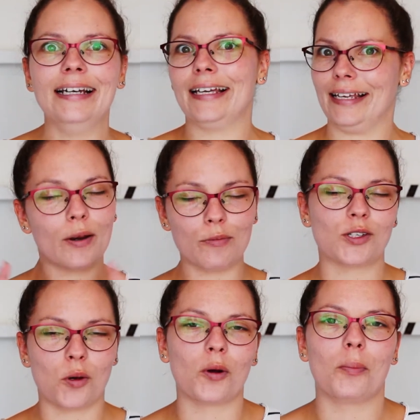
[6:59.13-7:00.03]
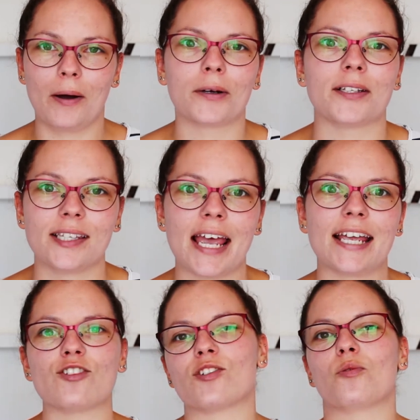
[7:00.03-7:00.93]
When we talk about
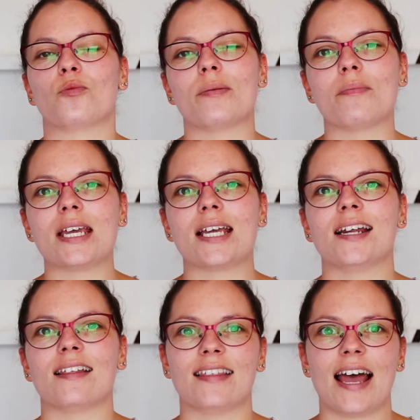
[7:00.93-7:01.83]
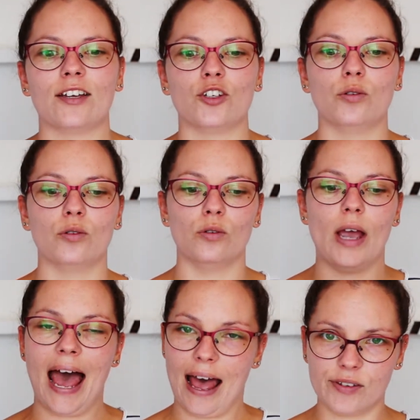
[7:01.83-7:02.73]
contagious, we mean that you
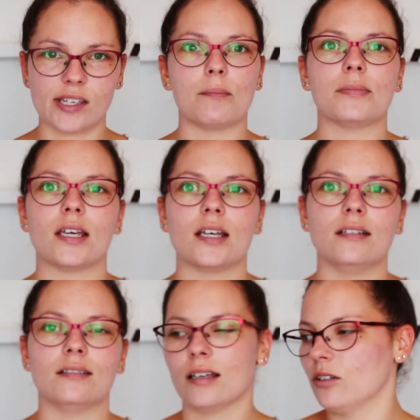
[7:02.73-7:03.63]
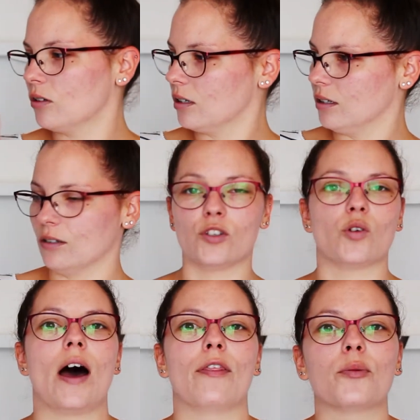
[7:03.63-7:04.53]
have something that you can give to other